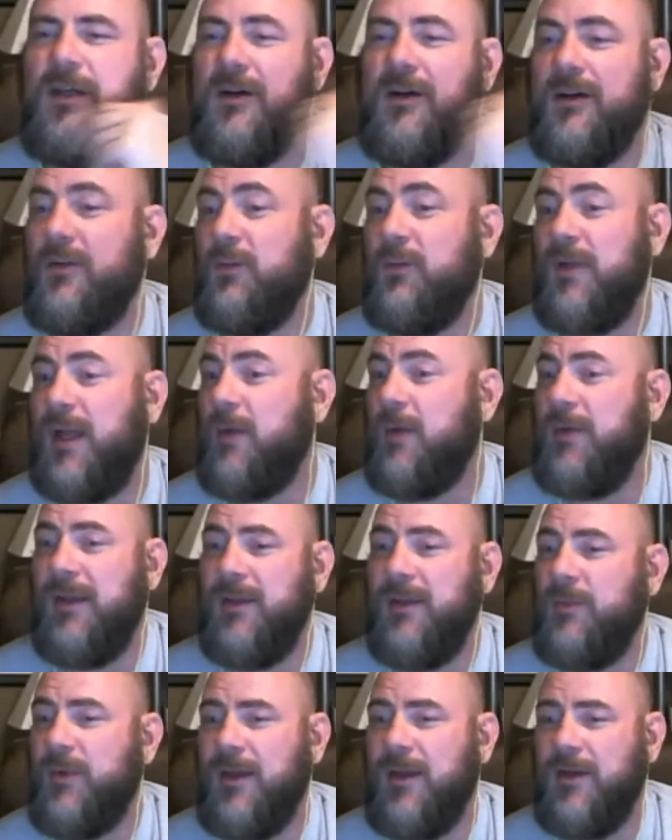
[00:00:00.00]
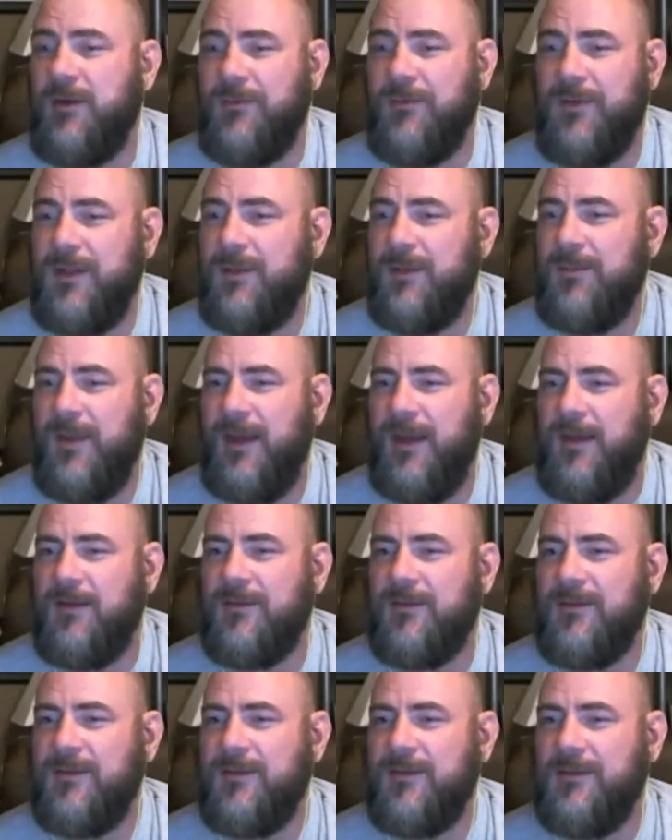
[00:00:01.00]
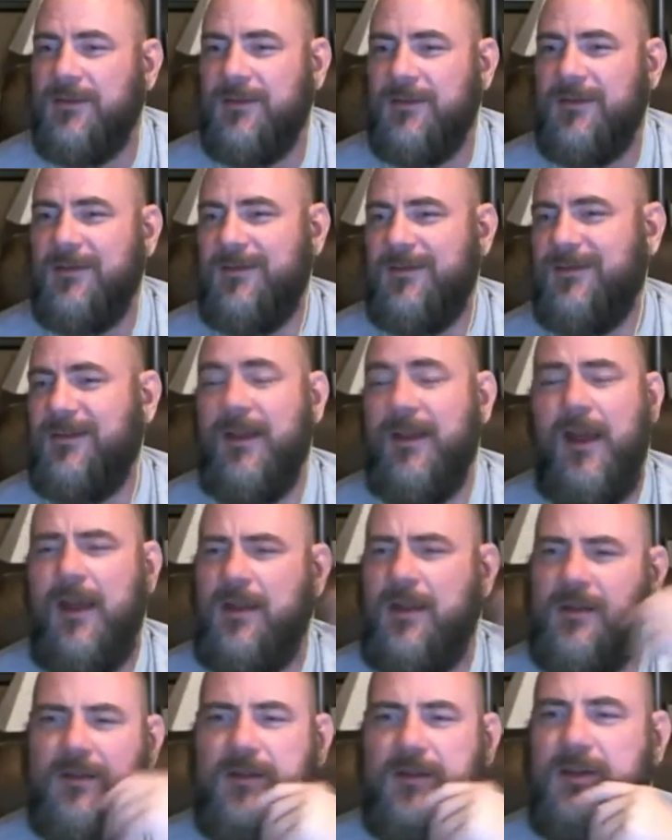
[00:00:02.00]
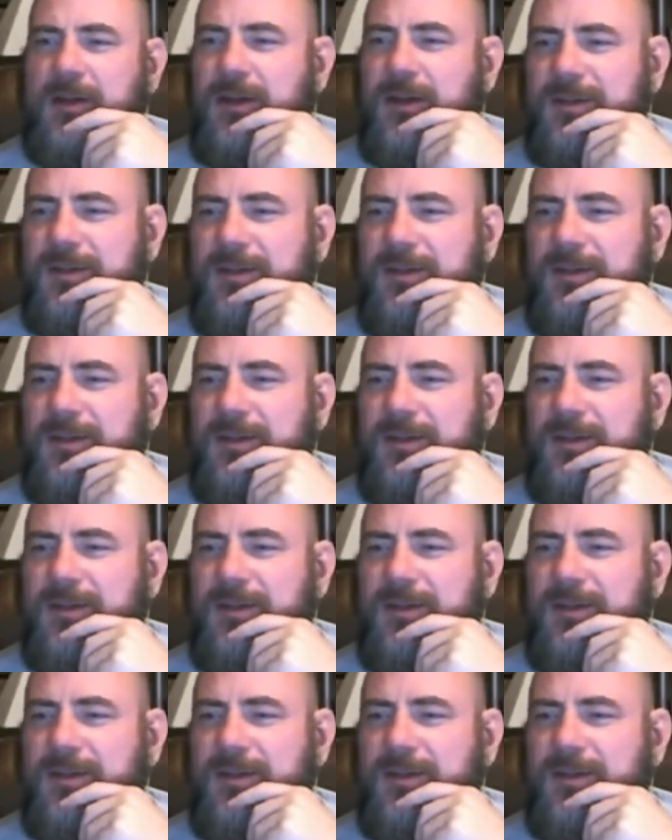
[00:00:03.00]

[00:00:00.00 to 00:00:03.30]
Because when I weighed 350 pounds, you look good.